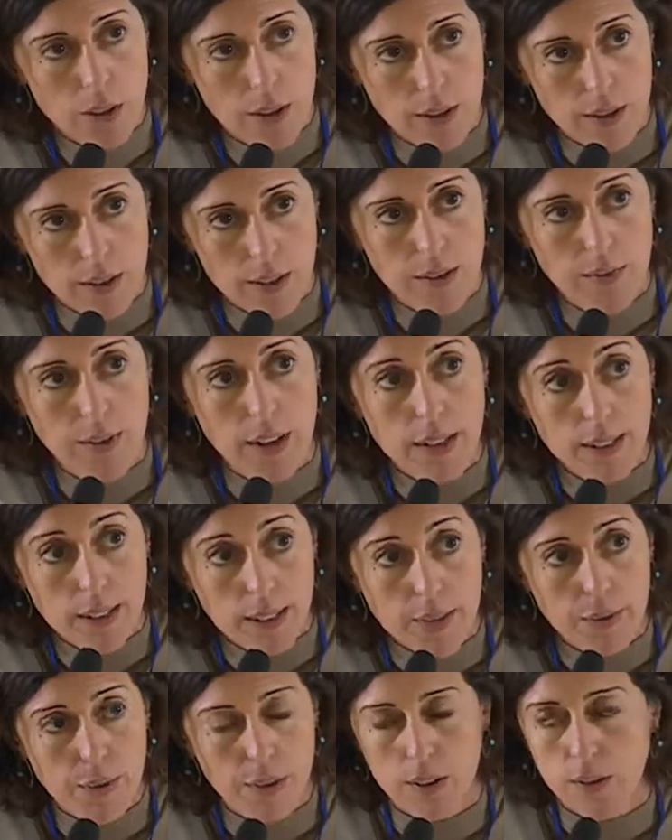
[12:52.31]
there is very
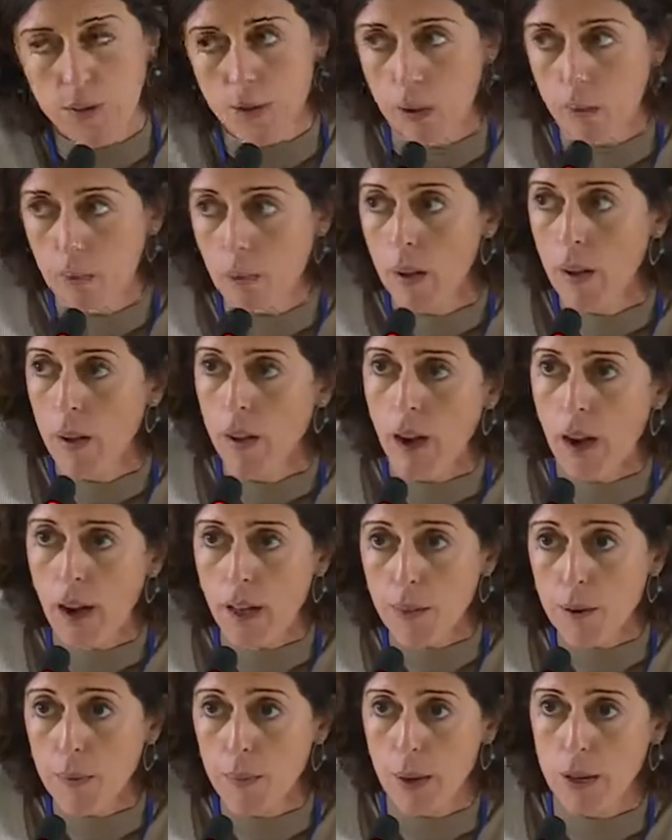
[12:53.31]
different from
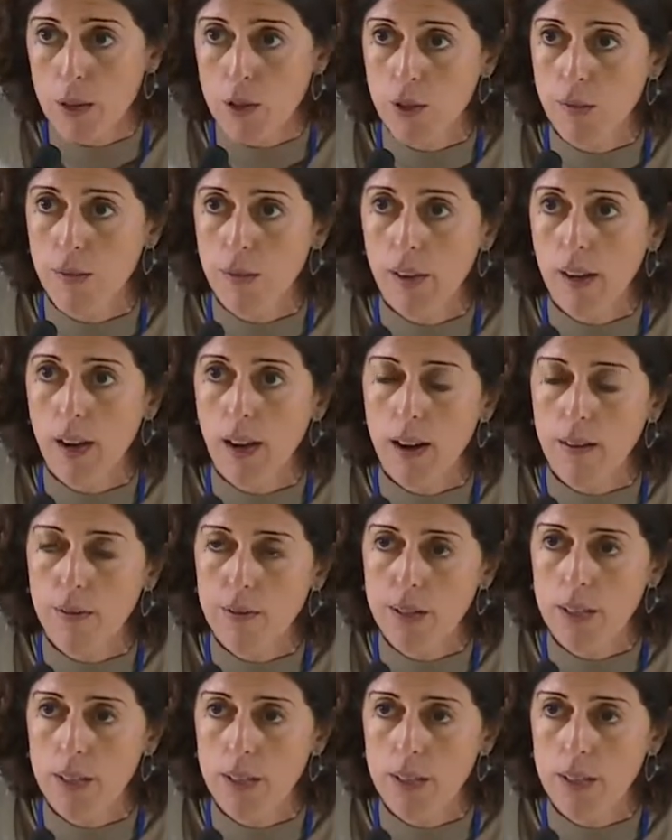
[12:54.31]
other parts of the Gulf,